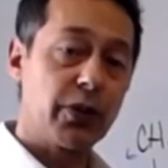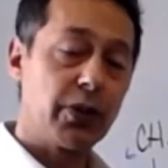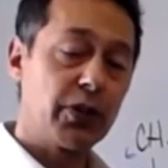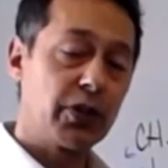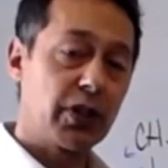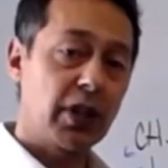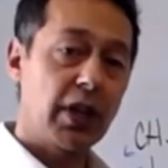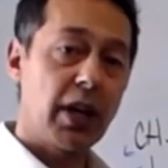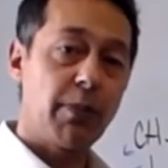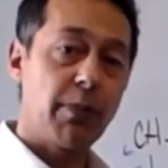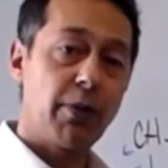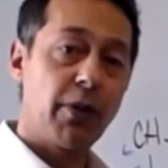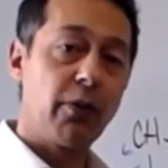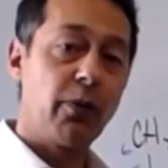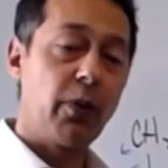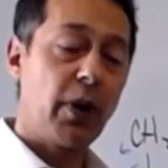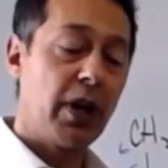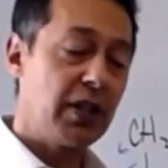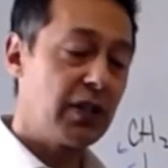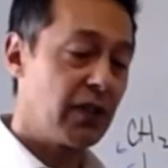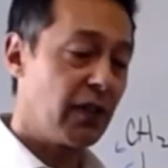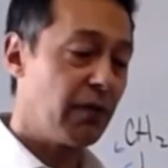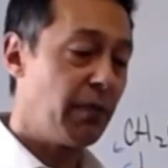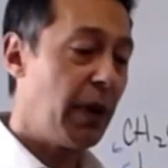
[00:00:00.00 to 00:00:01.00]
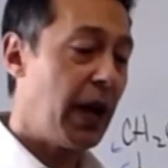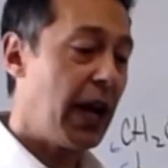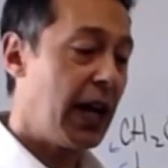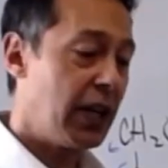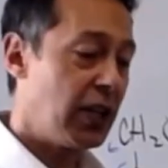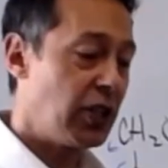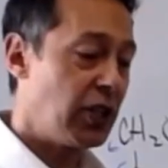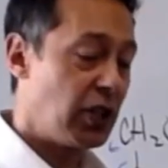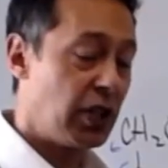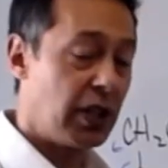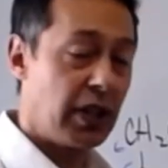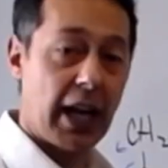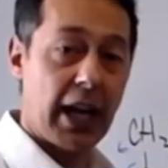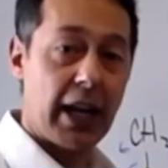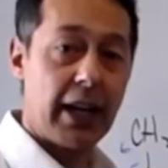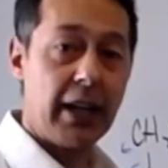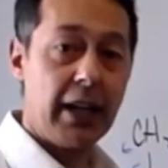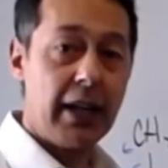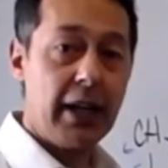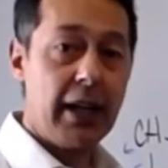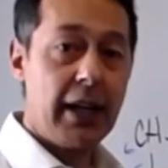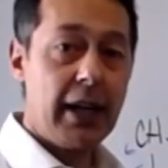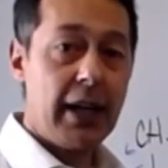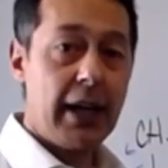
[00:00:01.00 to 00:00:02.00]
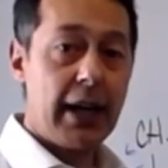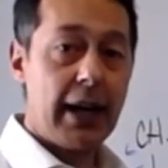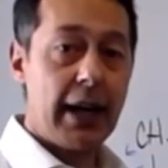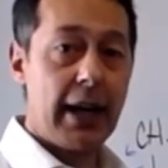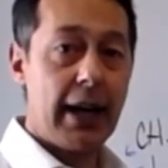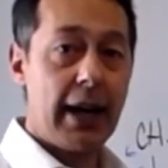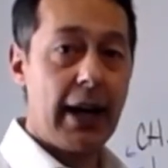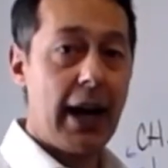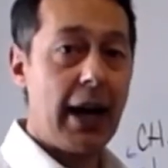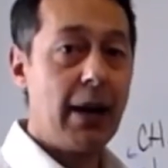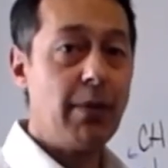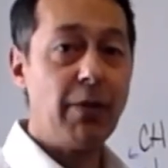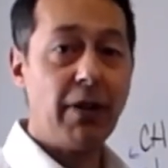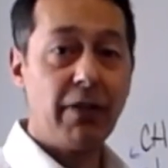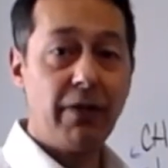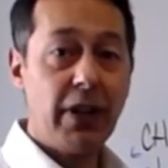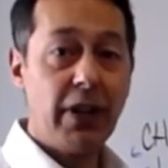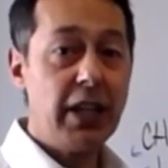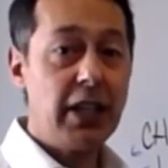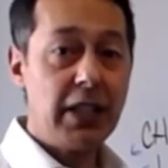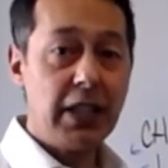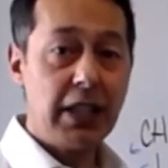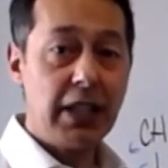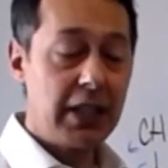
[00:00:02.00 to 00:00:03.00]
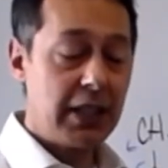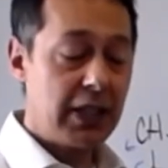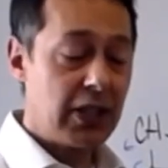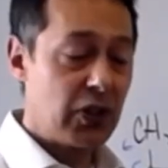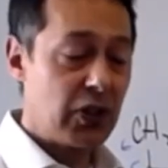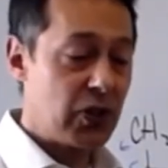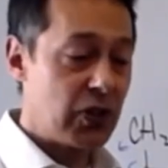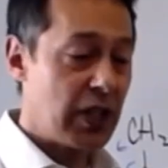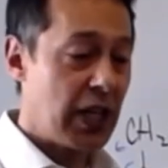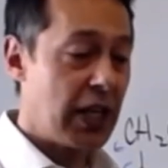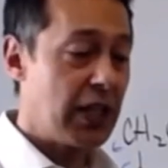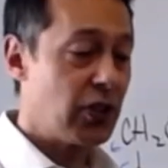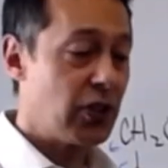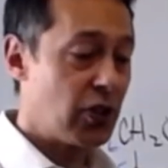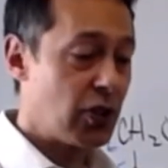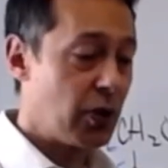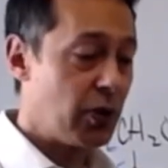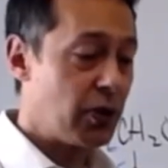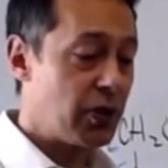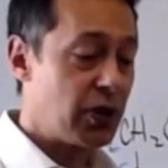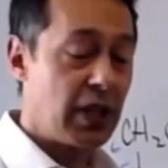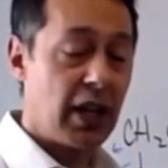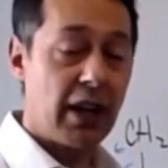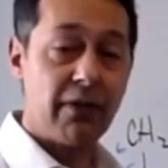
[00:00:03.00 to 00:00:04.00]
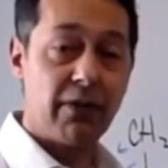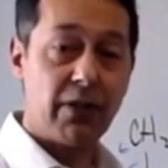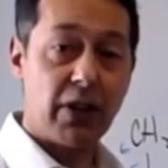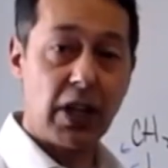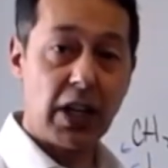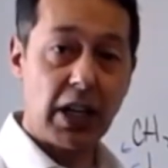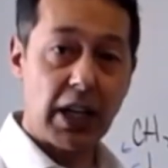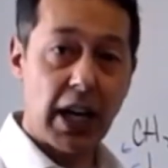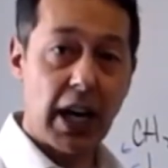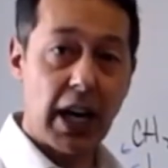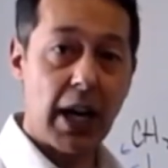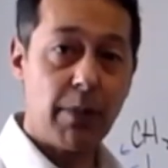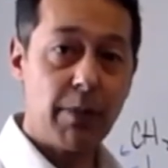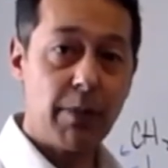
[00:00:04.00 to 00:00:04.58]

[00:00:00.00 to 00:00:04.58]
a couple of ways of managing that. I'm of Indian descent, so it's not very common